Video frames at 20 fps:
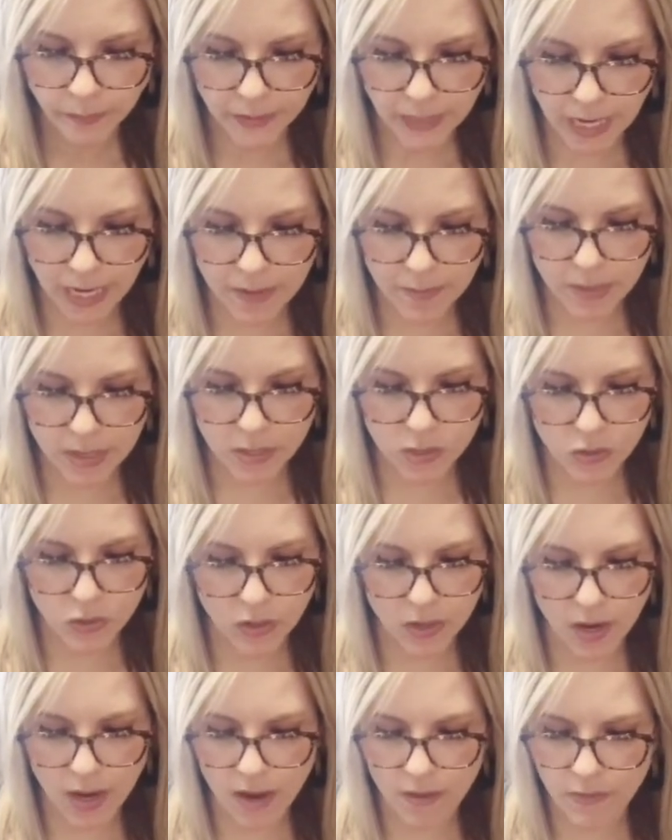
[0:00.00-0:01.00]
and made
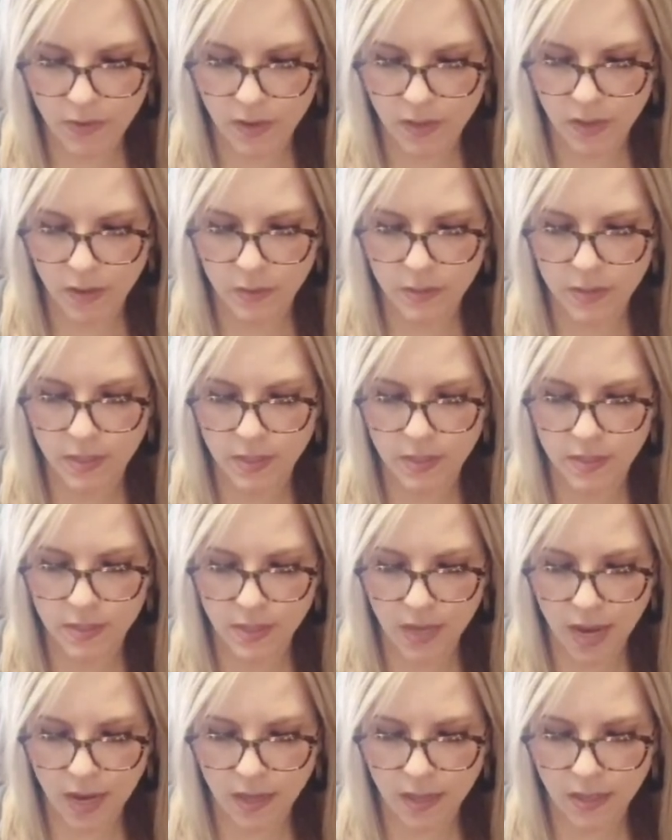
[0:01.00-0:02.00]
sure everything was
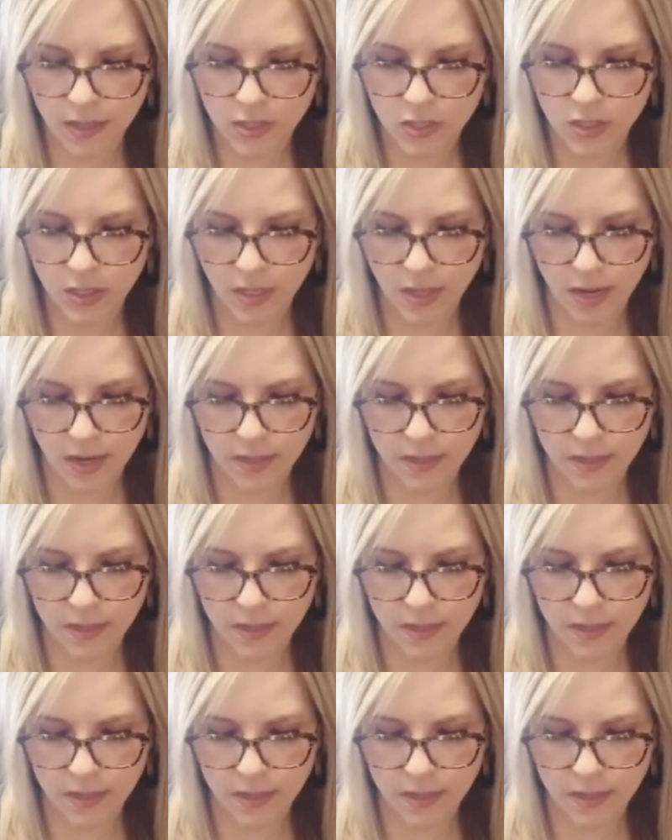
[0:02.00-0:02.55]
exactly as she liked